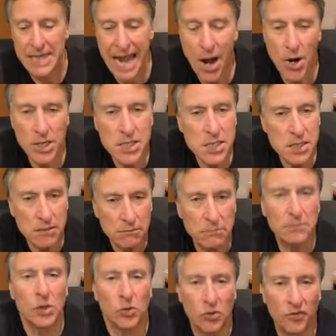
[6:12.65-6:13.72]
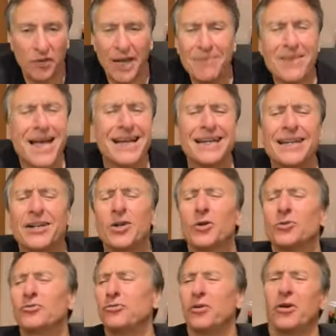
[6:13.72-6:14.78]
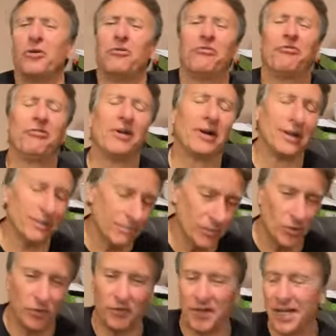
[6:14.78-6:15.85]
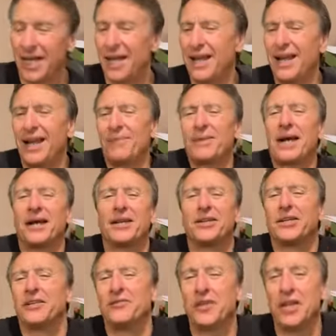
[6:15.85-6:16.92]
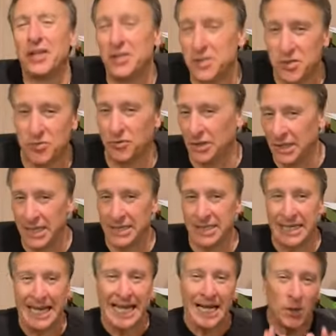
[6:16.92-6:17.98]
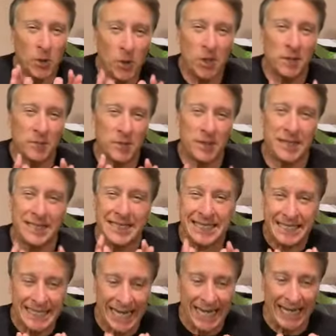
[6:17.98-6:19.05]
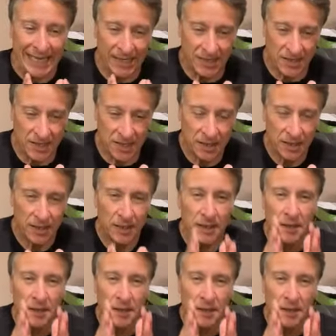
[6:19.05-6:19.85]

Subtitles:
Now, in the movie, I'm not going to go through the whole fucking movie. I'm not going to give you a history lesson. All I'm going to say is,